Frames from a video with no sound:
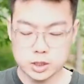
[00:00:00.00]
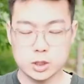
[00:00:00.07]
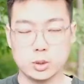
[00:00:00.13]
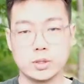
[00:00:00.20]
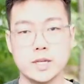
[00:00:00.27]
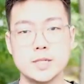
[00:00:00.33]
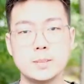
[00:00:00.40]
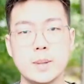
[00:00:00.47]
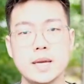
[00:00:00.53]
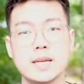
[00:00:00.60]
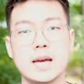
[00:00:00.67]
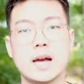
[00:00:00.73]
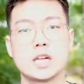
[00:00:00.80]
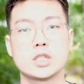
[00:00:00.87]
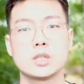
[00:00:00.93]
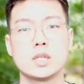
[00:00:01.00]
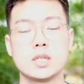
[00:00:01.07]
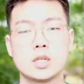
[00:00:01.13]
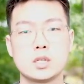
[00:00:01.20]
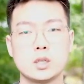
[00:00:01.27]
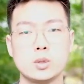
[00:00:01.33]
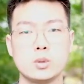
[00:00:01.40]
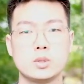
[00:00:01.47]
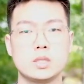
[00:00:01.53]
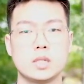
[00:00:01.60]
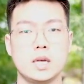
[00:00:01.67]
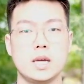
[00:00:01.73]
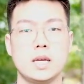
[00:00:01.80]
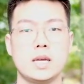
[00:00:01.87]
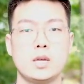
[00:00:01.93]
So this bag actually includes
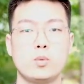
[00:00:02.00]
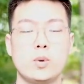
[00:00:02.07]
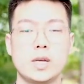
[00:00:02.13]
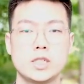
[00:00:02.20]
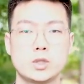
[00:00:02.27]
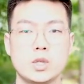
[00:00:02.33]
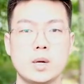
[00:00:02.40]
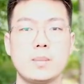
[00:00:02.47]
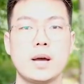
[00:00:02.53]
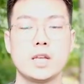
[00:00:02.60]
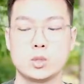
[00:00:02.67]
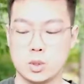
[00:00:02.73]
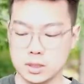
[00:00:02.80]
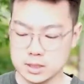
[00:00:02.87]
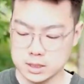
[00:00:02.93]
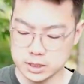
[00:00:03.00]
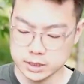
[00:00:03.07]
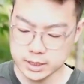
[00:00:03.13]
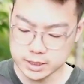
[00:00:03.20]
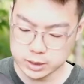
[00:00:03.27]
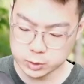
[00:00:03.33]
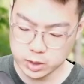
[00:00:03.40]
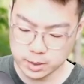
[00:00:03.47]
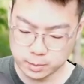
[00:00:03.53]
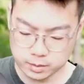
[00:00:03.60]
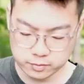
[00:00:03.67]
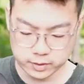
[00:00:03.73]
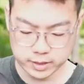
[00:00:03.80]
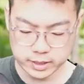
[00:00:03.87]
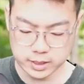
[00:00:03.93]
a waist strap as well as a chest strap
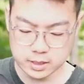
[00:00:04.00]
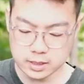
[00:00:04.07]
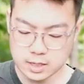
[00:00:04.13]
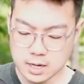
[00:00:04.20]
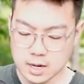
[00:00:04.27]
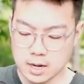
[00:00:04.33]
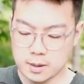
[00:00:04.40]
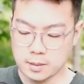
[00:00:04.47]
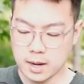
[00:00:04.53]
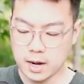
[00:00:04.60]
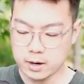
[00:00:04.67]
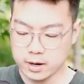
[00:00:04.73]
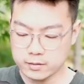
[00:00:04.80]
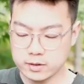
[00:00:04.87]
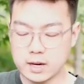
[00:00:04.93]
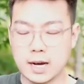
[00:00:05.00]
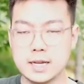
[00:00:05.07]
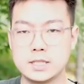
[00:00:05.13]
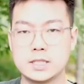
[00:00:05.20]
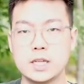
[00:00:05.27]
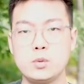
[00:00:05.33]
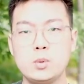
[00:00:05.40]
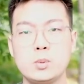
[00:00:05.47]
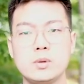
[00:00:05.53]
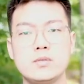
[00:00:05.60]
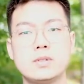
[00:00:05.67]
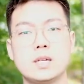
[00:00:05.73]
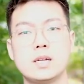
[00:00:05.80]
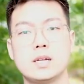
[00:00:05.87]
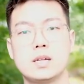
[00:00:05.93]
over here. However, I did move
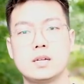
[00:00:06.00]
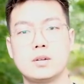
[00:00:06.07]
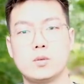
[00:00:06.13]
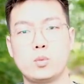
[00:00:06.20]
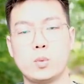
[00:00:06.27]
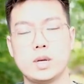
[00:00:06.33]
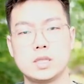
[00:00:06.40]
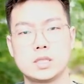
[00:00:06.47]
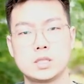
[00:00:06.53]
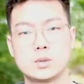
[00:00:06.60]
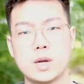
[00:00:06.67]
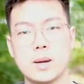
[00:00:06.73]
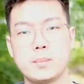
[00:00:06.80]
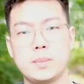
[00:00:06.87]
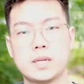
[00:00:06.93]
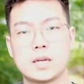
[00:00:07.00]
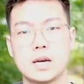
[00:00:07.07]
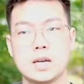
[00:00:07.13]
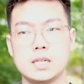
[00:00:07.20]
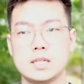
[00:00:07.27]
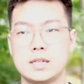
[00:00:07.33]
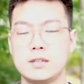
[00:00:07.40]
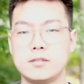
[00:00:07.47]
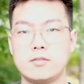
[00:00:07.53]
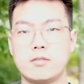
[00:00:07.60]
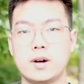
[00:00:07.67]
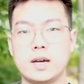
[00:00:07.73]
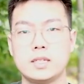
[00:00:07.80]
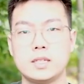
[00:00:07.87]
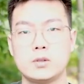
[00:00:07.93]
the waist strap because I didn't
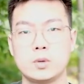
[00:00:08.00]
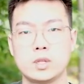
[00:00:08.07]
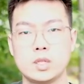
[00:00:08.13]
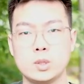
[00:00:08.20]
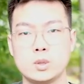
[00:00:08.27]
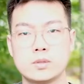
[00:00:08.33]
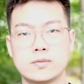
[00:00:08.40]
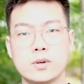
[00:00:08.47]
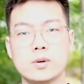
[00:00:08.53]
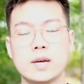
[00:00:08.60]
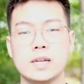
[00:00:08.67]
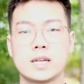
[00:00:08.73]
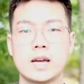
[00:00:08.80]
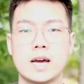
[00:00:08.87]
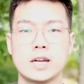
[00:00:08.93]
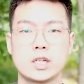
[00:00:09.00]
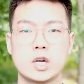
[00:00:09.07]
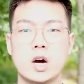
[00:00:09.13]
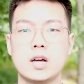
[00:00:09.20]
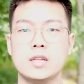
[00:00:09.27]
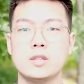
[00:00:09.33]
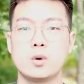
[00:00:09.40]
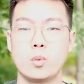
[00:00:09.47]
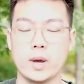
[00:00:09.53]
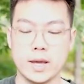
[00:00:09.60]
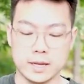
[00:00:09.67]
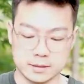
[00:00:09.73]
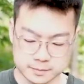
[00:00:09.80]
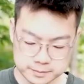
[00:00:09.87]
find it really useful, and it kind of got in the way.